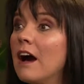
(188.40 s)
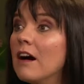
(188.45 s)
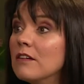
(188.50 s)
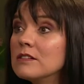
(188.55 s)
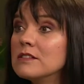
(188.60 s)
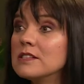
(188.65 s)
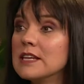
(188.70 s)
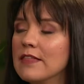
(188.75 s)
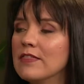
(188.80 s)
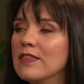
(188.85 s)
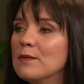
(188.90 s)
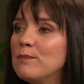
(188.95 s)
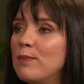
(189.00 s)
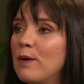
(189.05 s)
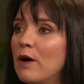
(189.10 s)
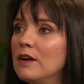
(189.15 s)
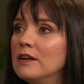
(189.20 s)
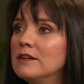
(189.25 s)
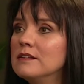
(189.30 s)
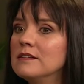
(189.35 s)
counts and the
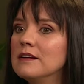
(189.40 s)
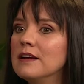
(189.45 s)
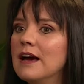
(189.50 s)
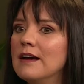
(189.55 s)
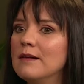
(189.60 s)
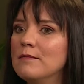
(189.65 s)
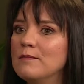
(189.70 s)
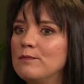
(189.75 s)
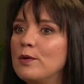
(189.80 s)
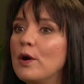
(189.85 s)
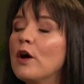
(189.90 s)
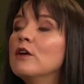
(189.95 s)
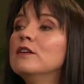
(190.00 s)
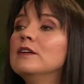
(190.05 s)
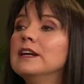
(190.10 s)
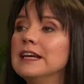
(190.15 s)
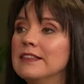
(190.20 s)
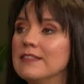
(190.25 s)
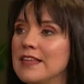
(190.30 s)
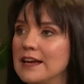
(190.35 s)
pollen um,
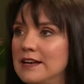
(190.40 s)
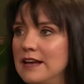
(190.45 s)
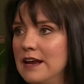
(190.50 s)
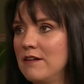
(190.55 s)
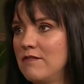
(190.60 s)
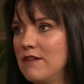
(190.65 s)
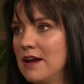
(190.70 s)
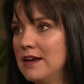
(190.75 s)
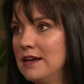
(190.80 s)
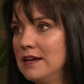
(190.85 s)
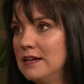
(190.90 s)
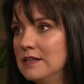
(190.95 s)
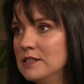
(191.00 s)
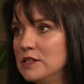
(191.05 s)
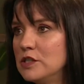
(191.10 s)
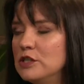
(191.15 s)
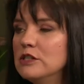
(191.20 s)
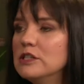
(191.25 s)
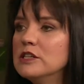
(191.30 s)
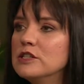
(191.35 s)
in that area
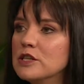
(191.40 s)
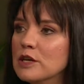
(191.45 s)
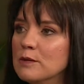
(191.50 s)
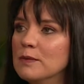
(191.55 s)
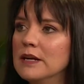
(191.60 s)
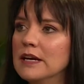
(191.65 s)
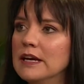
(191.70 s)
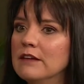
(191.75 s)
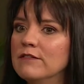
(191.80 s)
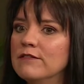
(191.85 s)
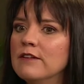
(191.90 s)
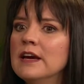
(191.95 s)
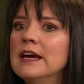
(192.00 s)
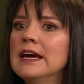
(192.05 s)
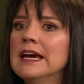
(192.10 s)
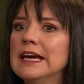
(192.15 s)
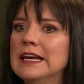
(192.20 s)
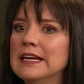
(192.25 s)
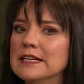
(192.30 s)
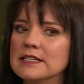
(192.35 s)
is, to determine if
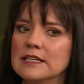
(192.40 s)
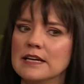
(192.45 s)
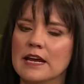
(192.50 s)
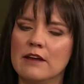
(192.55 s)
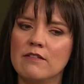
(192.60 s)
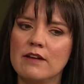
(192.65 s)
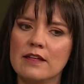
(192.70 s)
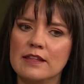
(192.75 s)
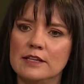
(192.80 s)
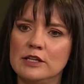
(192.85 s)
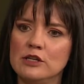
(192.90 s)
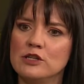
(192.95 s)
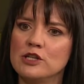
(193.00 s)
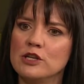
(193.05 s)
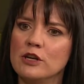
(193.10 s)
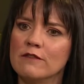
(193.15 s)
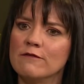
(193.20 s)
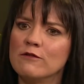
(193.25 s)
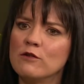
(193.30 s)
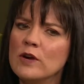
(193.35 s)
it is an area that you
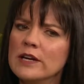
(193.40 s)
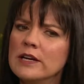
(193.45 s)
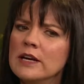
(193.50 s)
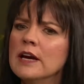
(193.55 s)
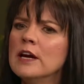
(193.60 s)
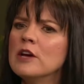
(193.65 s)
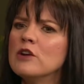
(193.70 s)
should avoid.